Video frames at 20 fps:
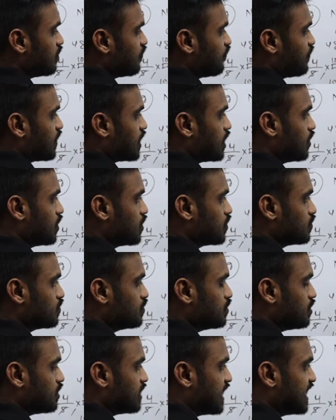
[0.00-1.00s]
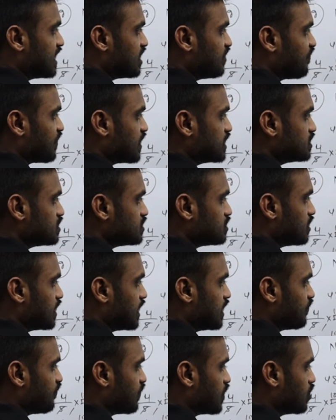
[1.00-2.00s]
5 19 5
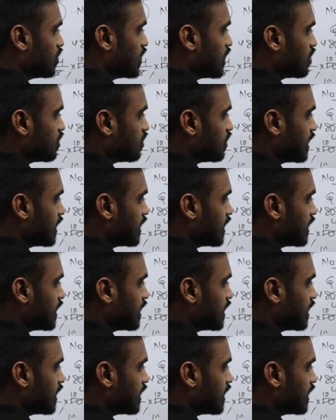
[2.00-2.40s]
95, yeah,